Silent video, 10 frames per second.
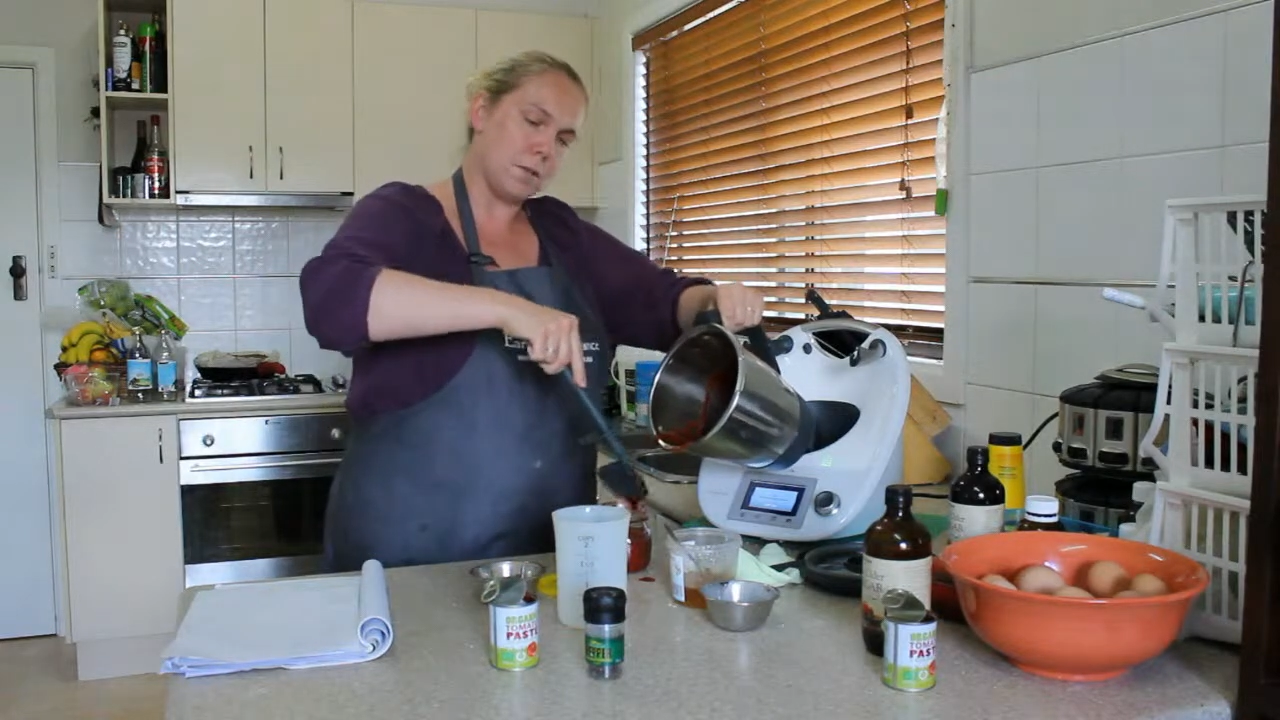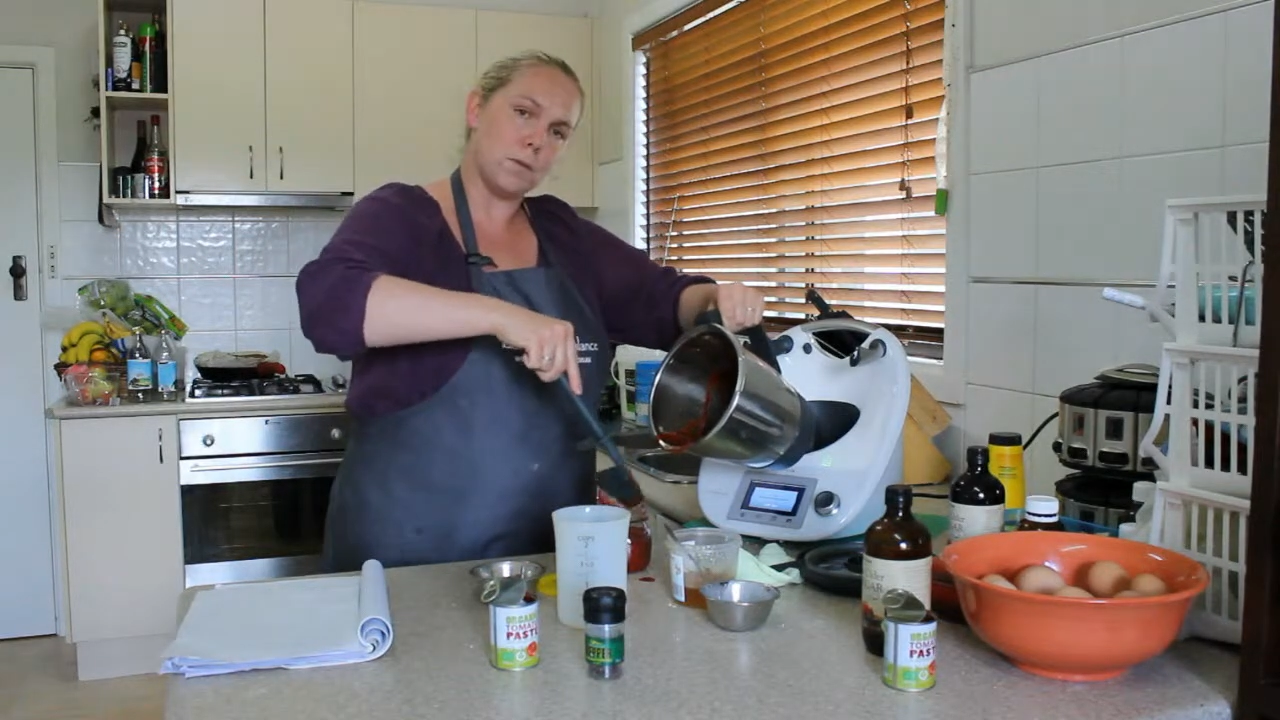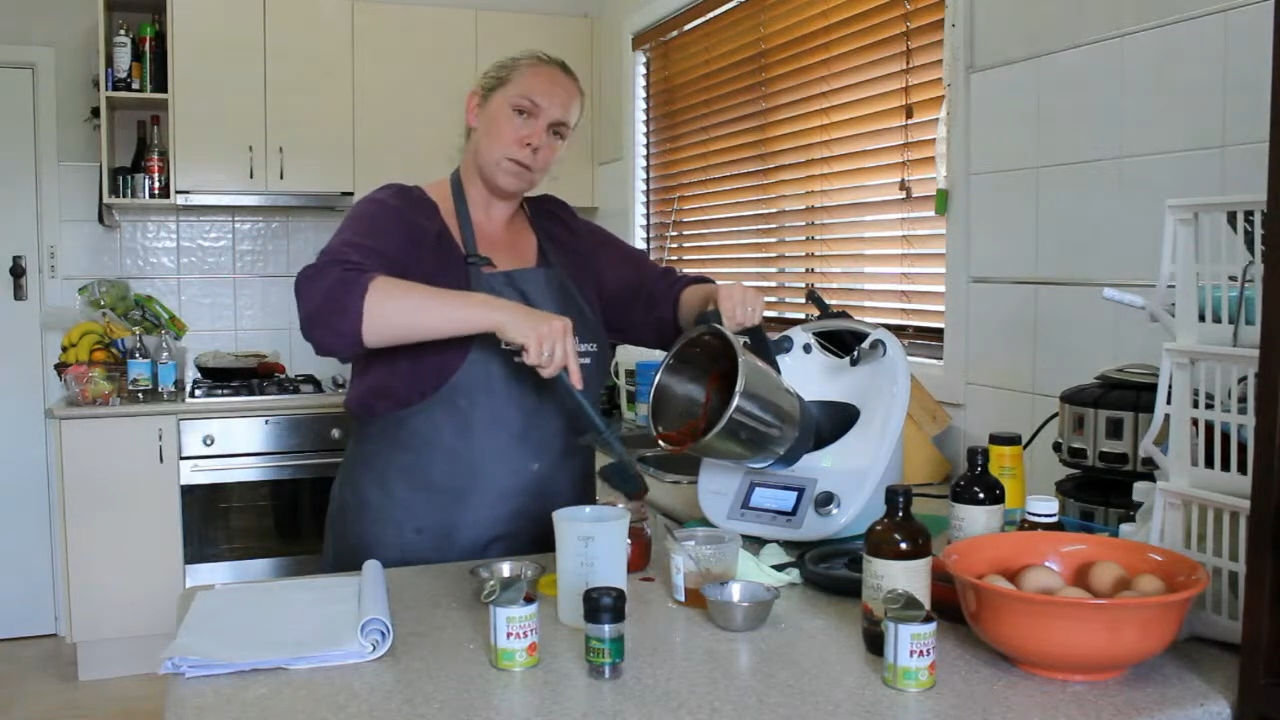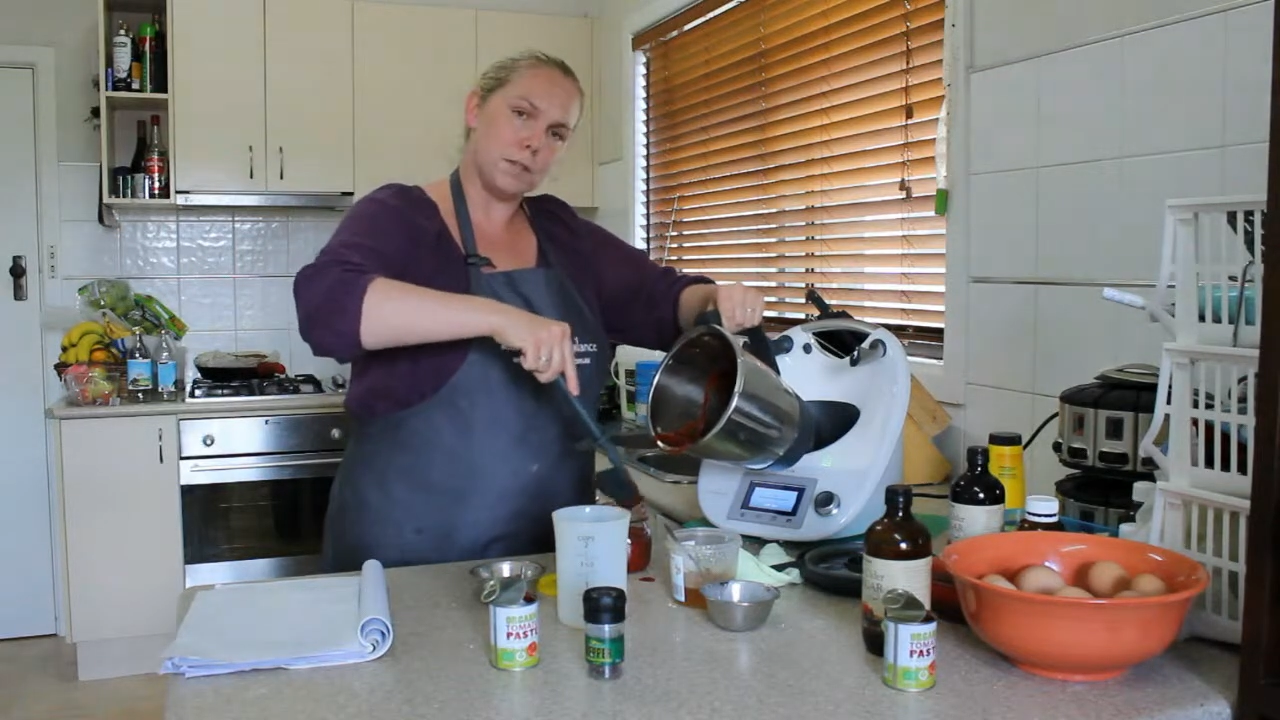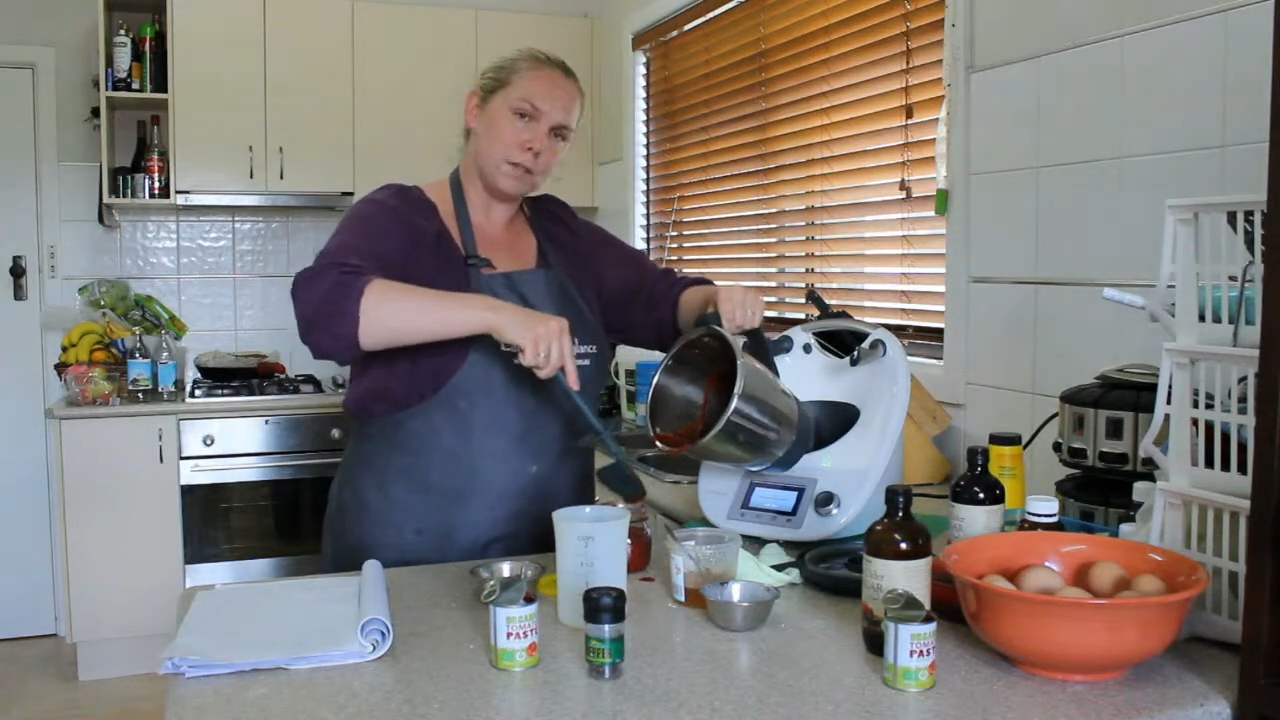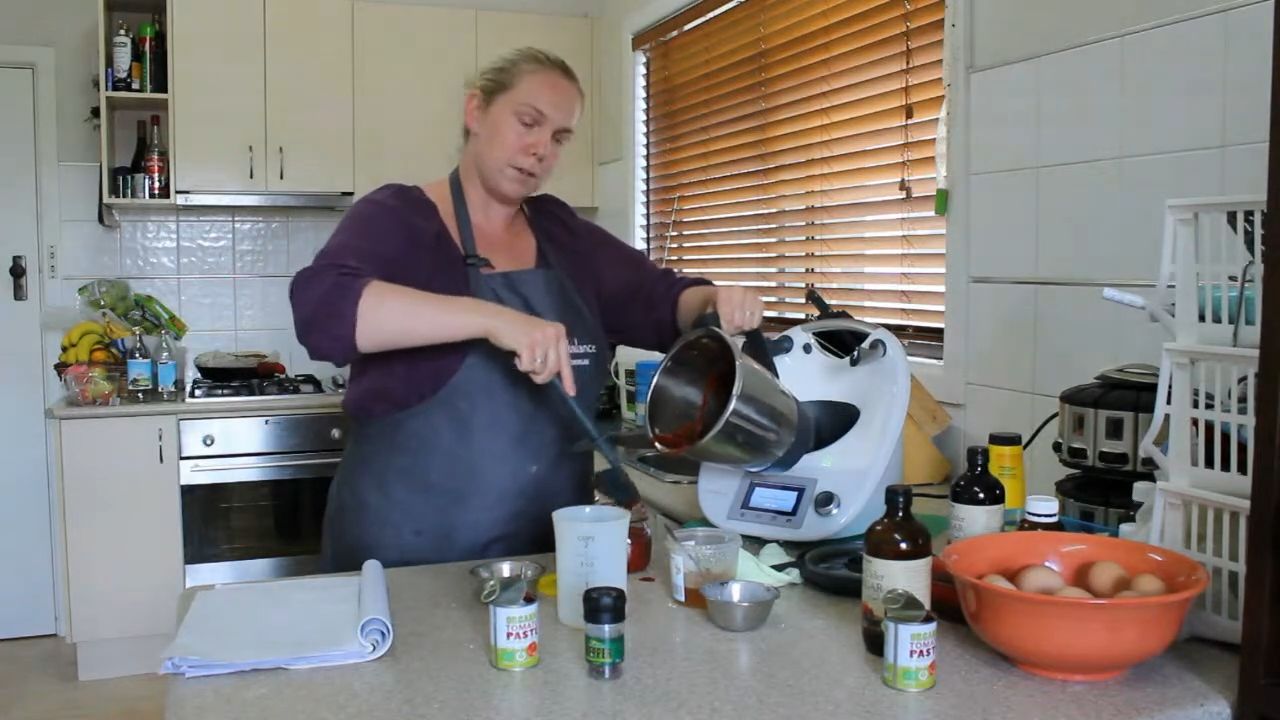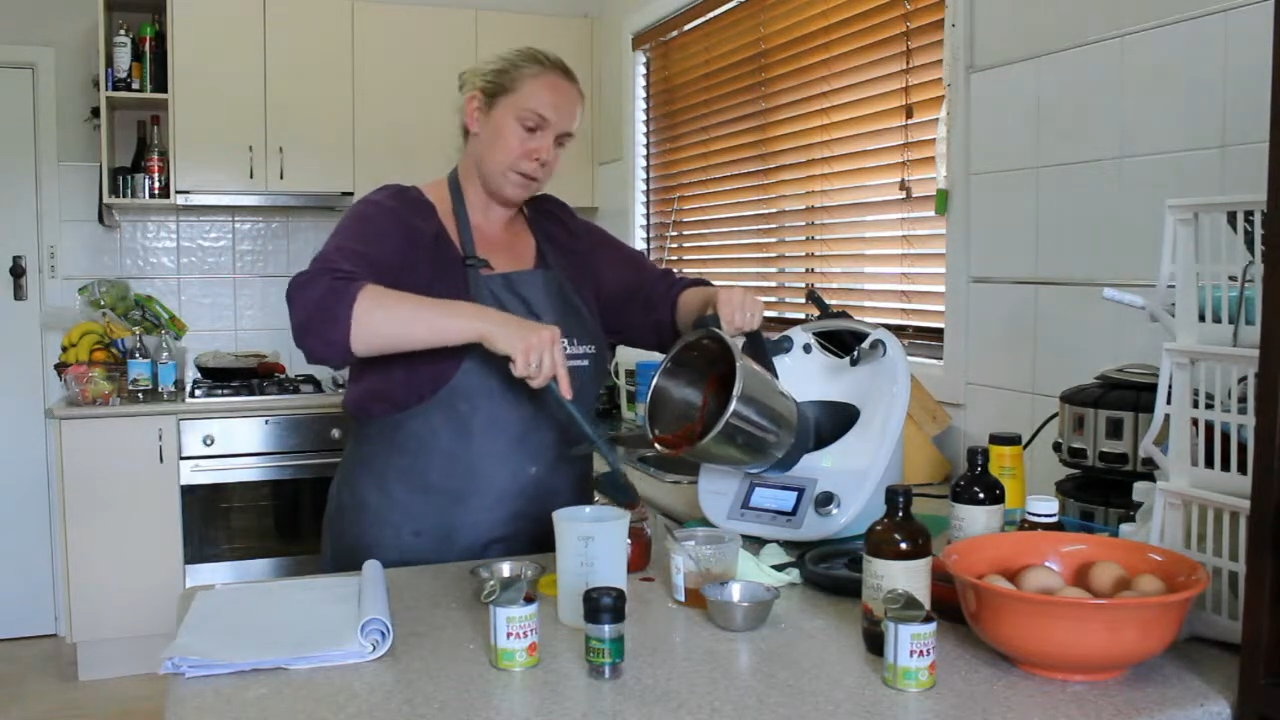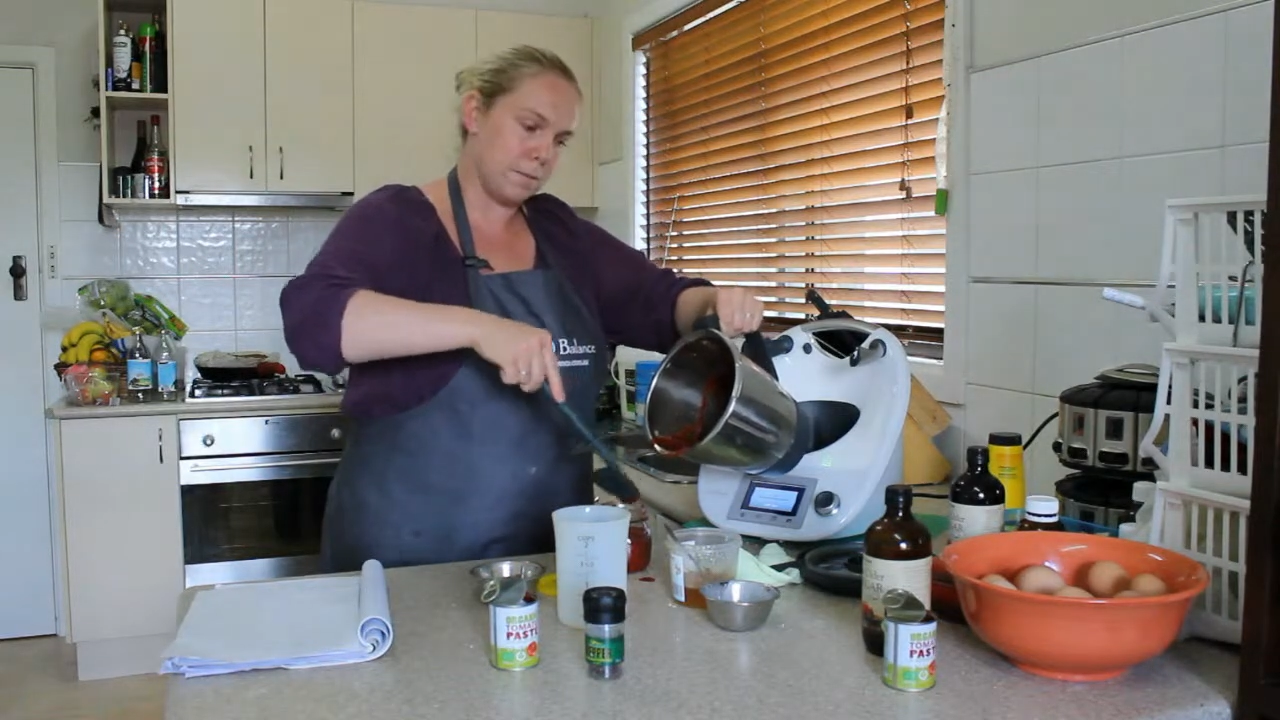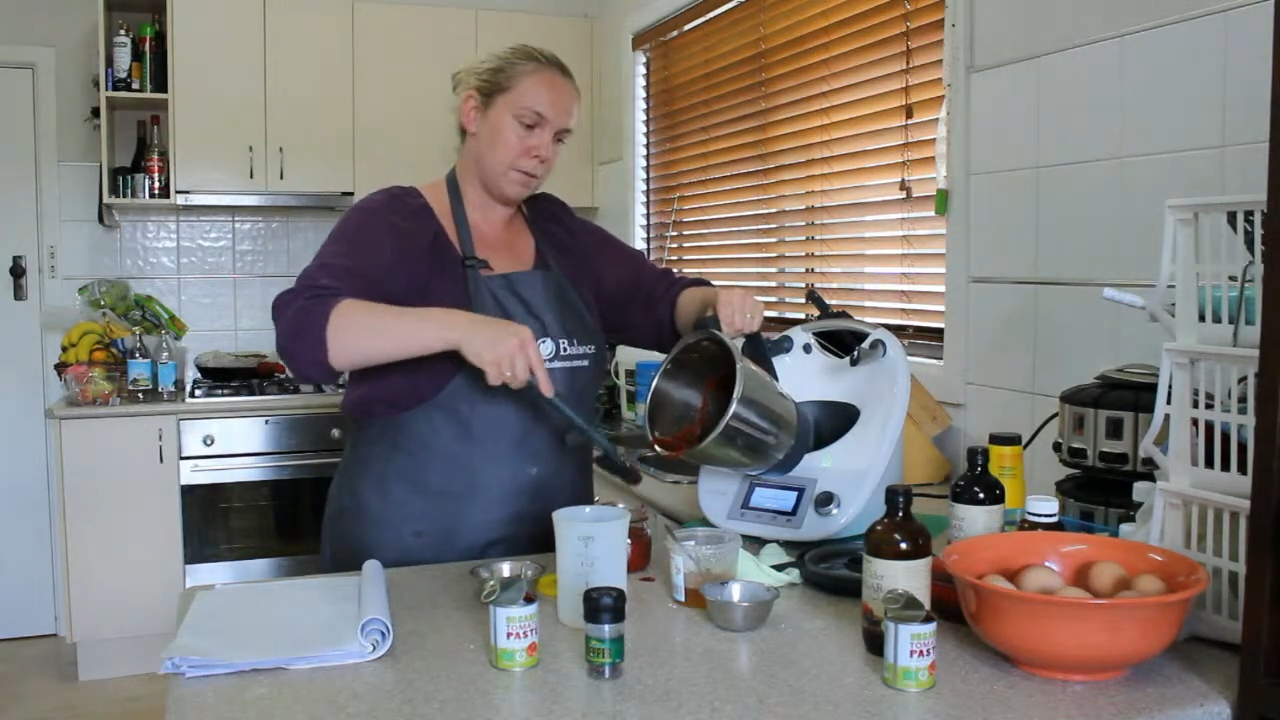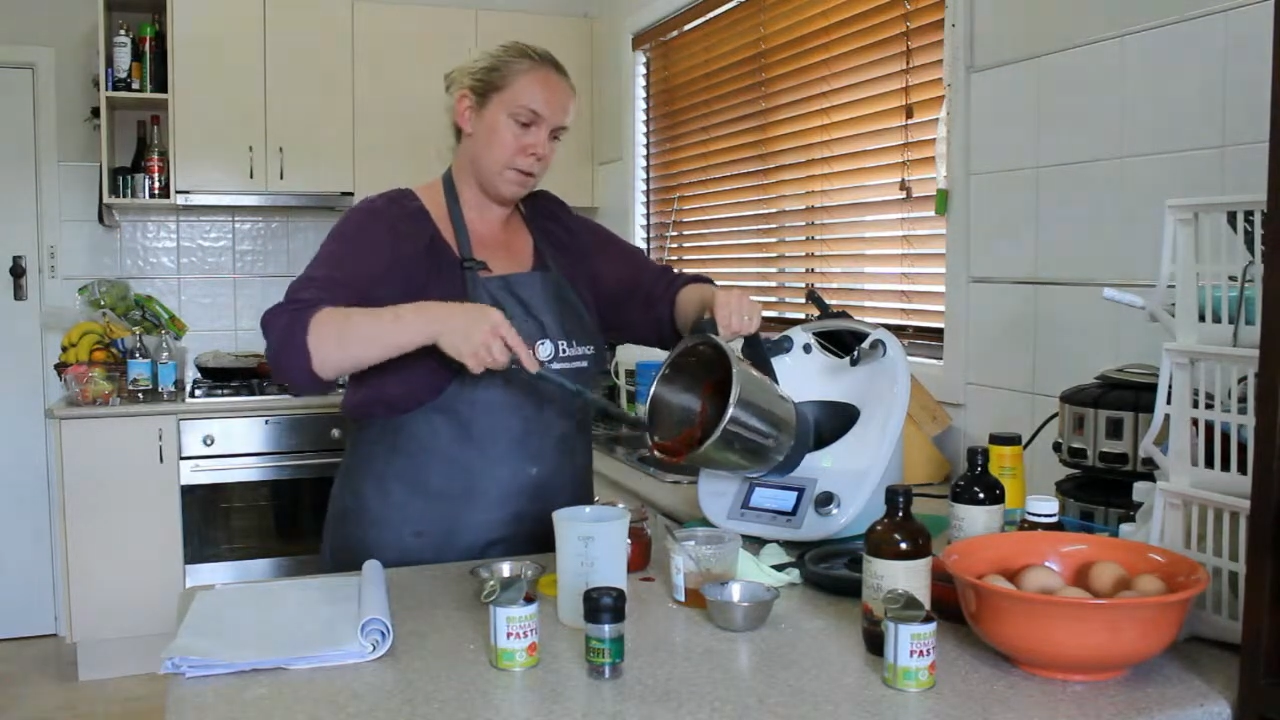corn
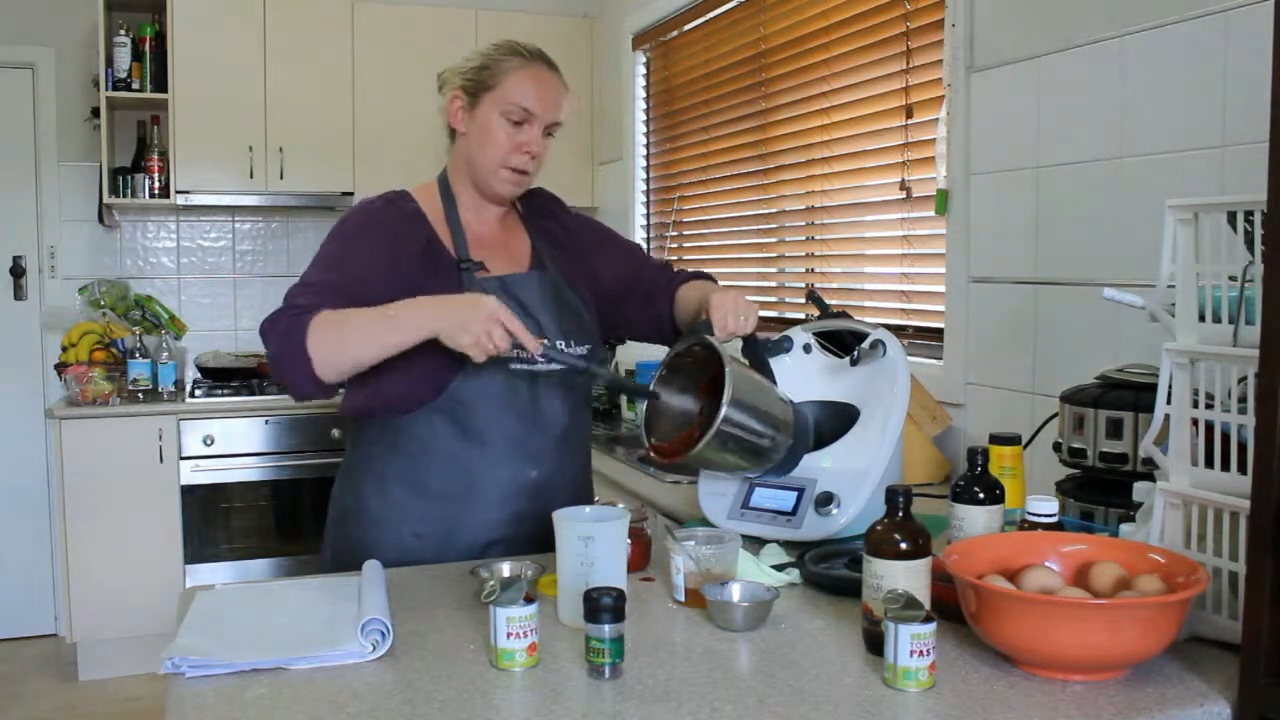syrup,